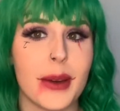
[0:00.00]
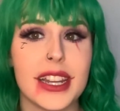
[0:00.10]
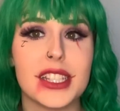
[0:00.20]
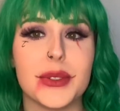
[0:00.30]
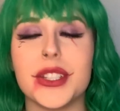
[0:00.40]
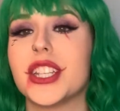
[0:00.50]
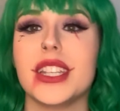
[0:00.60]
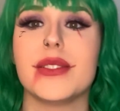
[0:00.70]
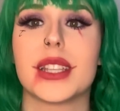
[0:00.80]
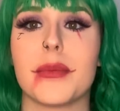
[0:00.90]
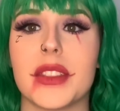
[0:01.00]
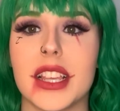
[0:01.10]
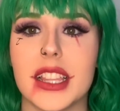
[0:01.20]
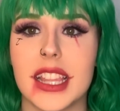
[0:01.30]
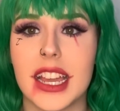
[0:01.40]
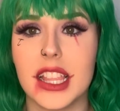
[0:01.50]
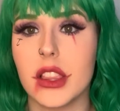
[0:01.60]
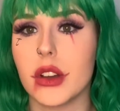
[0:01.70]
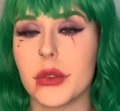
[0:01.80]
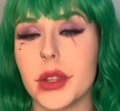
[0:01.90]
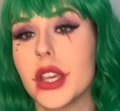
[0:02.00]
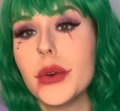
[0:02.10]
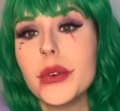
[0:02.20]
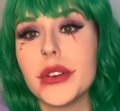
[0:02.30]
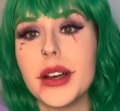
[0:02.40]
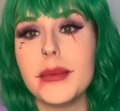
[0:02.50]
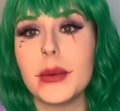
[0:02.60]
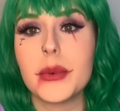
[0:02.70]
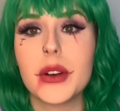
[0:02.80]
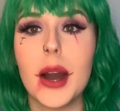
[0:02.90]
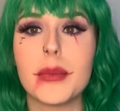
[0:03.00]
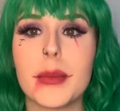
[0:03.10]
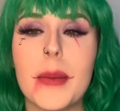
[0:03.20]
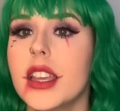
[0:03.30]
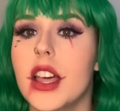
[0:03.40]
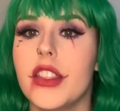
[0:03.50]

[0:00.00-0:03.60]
money to achieve something that can look really cool and people will compliment.